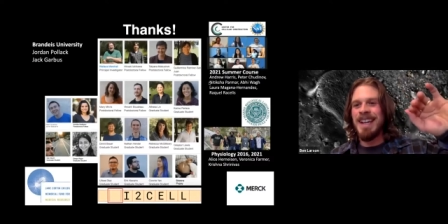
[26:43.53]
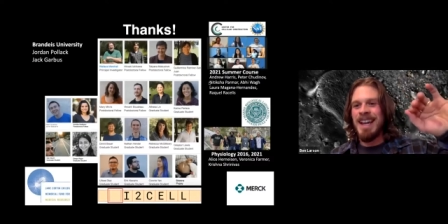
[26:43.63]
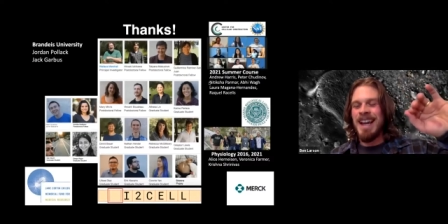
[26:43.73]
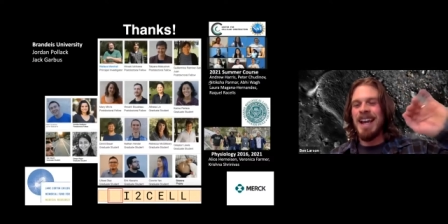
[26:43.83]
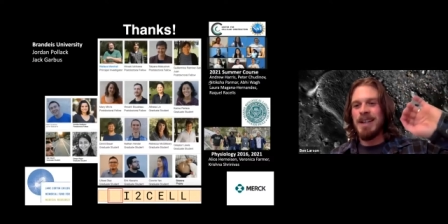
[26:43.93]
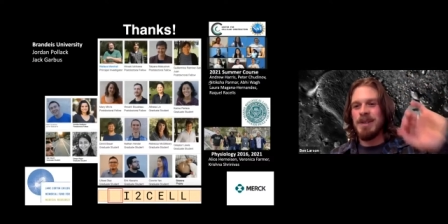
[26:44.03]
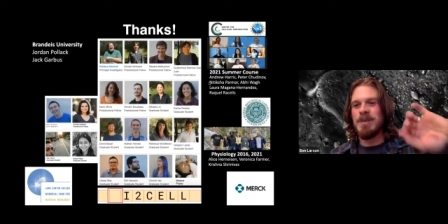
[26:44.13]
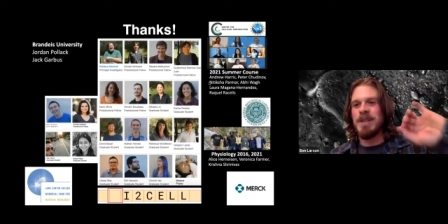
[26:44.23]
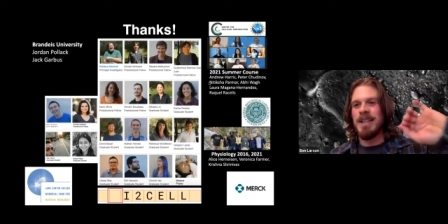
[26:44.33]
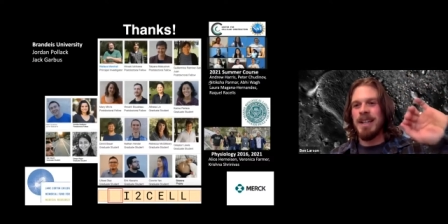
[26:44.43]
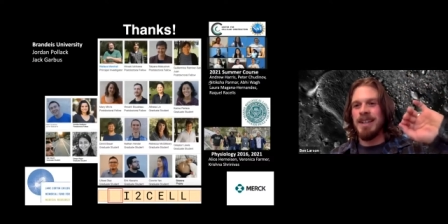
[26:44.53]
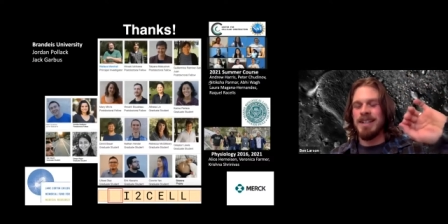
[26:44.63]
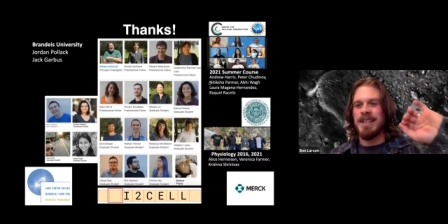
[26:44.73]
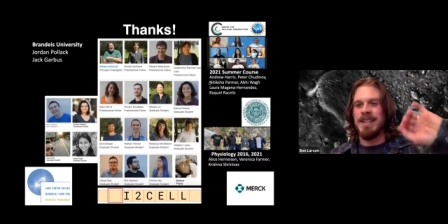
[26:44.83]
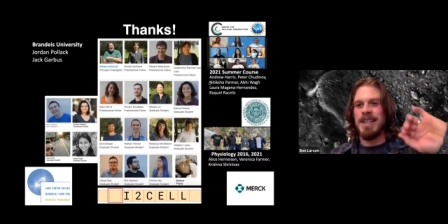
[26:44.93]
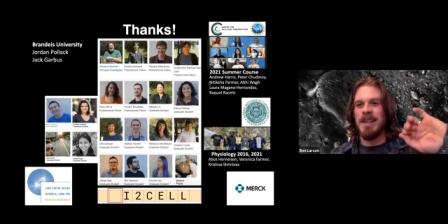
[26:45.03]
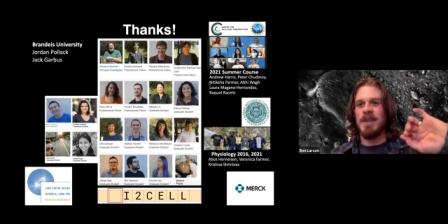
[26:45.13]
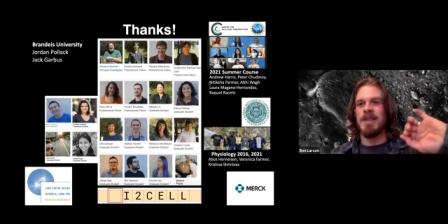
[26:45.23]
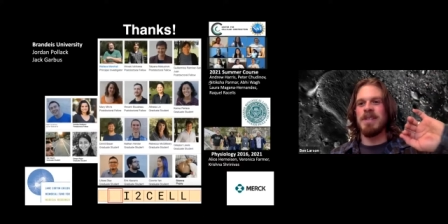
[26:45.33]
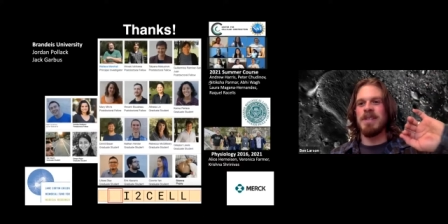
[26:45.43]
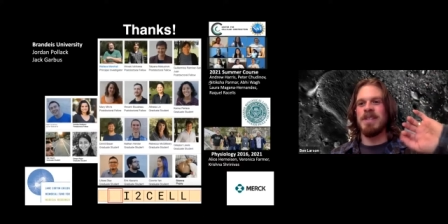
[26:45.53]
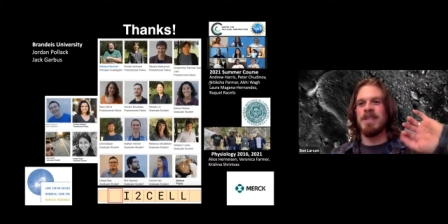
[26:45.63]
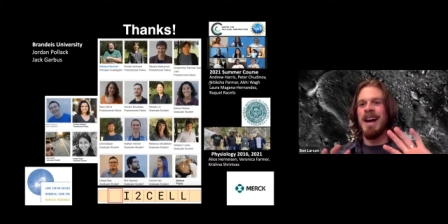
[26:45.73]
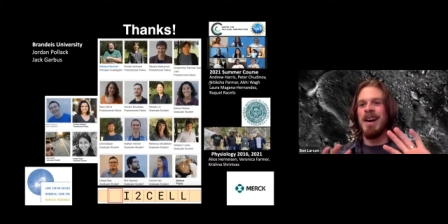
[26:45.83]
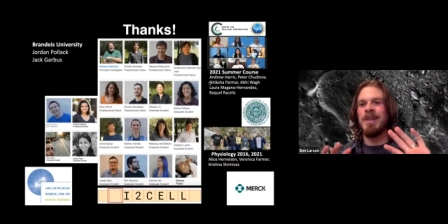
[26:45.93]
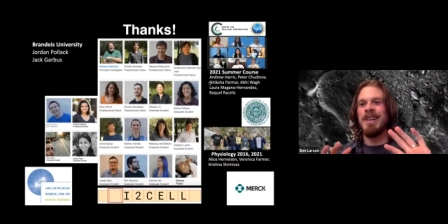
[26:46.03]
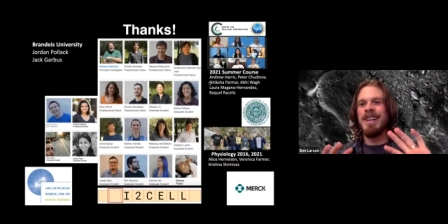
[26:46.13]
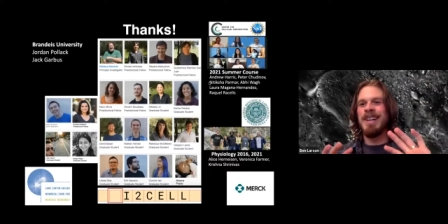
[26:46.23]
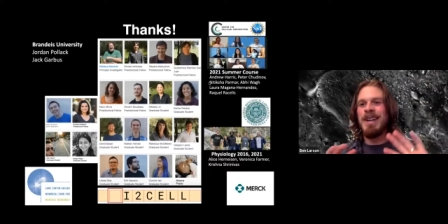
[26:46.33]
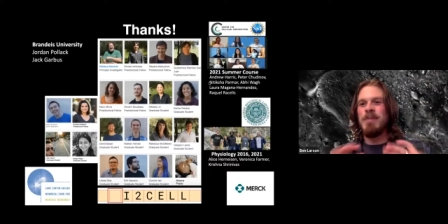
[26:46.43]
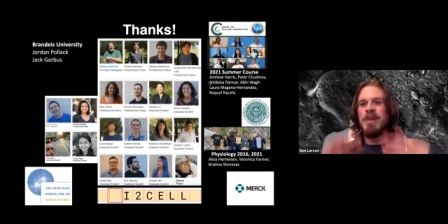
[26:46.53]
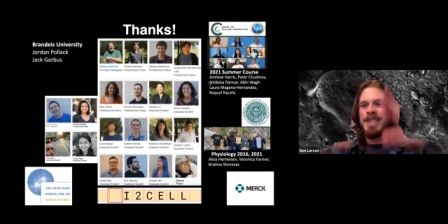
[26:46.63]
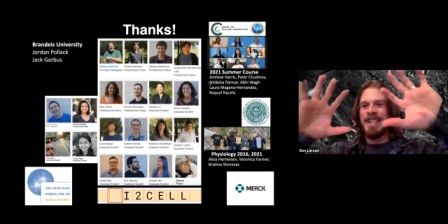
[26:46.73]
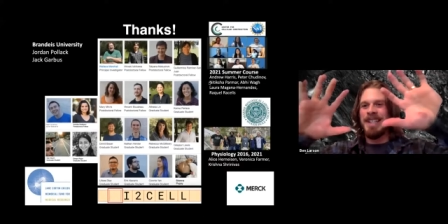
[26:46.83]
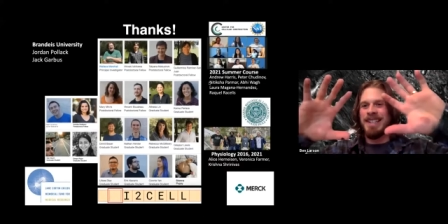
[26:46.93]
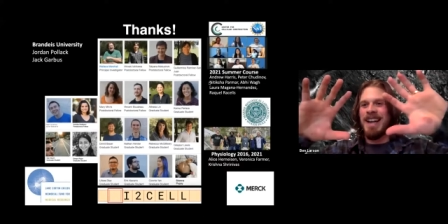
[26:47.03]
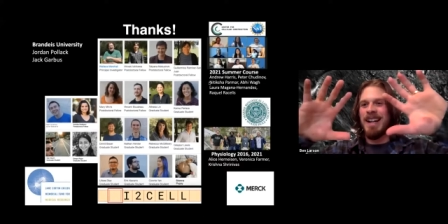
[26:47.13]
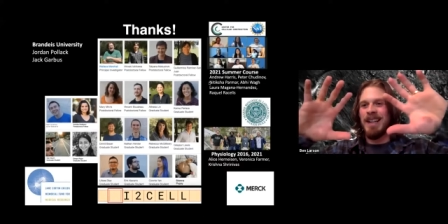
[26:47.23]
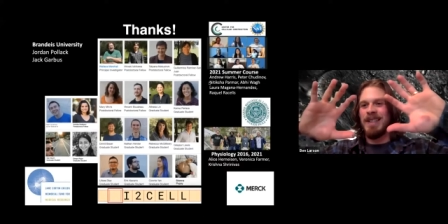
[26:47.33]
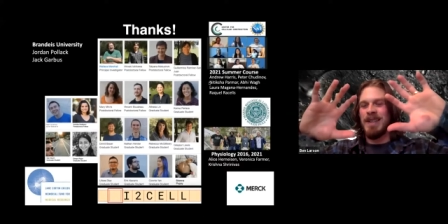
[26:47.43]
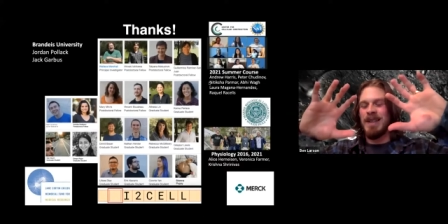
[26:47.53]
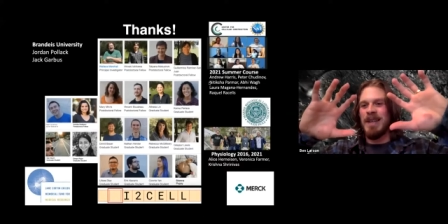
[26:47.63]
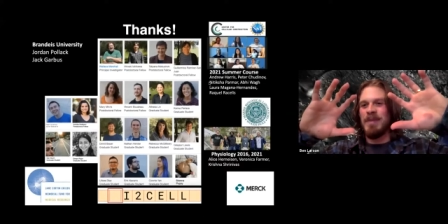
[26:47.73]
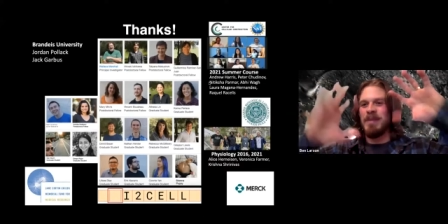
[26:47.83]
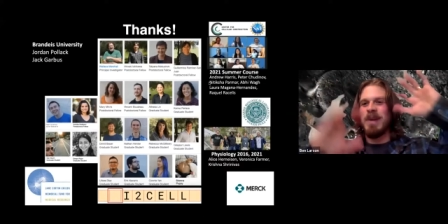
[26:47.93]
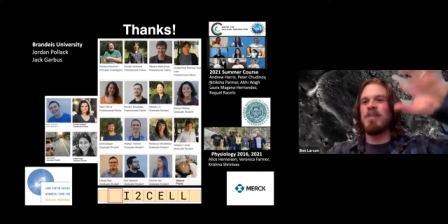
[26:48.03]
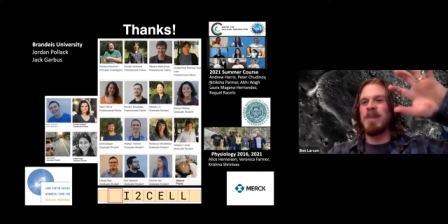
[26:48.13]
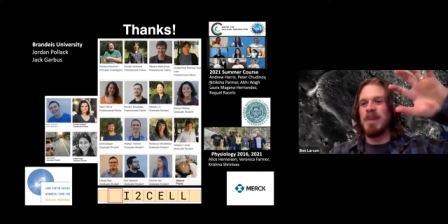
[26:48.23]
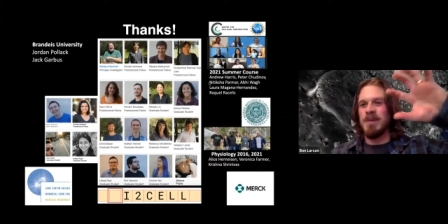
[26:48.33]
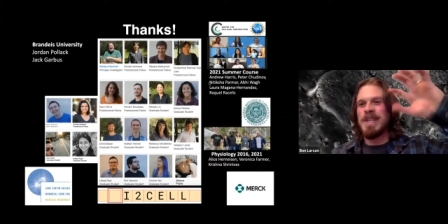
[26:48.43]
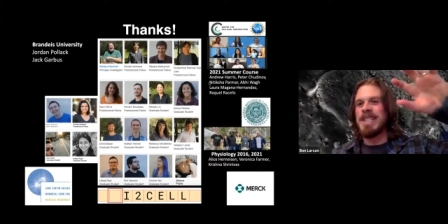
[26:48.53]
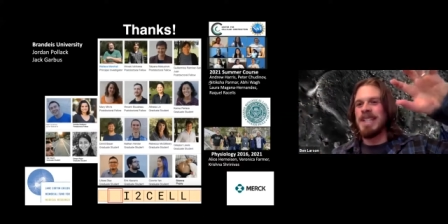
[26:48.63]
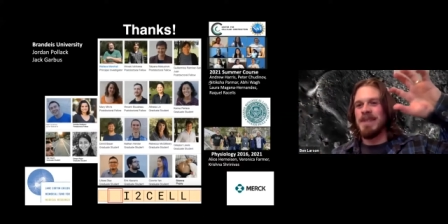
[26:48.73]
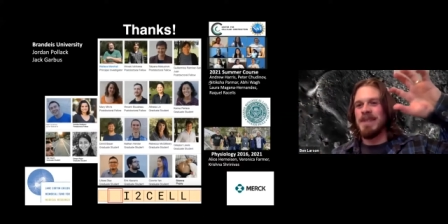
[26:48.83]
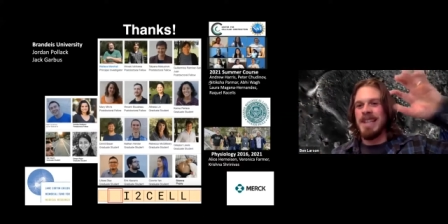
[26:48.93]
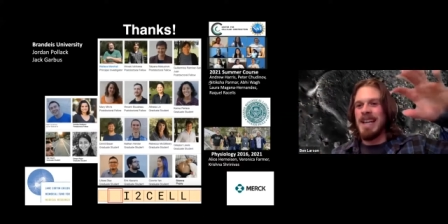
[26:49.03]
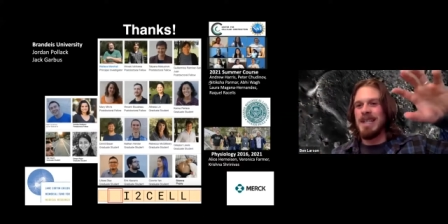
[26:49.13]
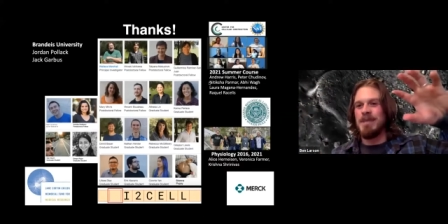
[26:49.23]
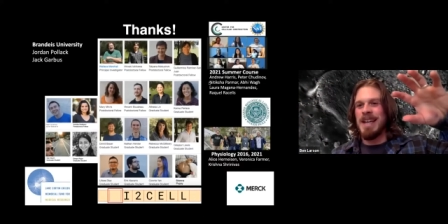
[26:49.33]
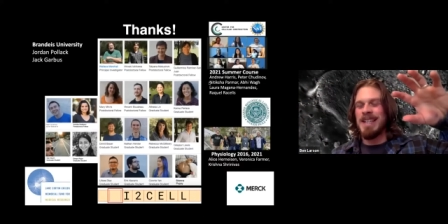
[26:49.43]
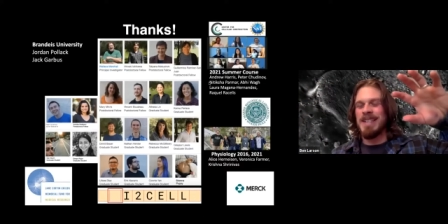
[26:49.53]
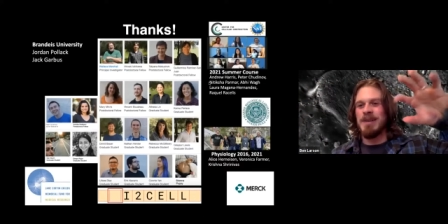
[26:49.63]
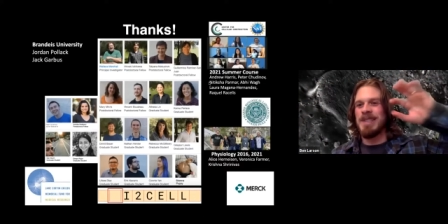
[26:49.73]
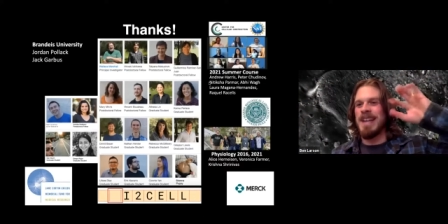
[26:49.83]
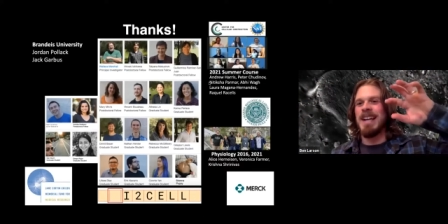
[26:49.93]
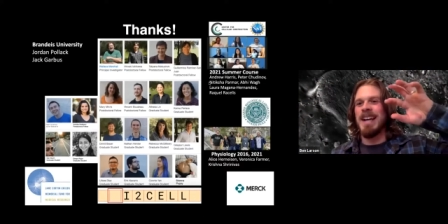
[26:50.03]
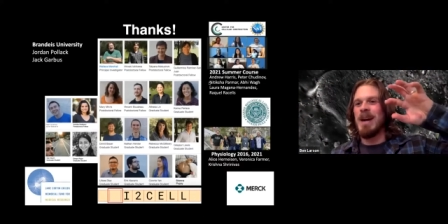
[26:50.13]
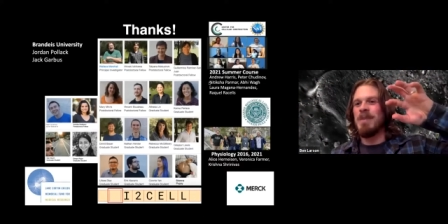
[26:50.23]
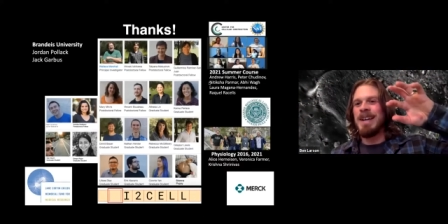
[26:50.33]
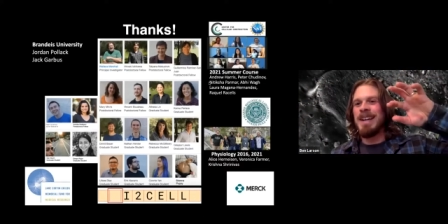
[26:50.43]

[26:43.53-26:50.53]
And I do really like this idea that they're somehow pushing the cell into the proper region of state space or setting up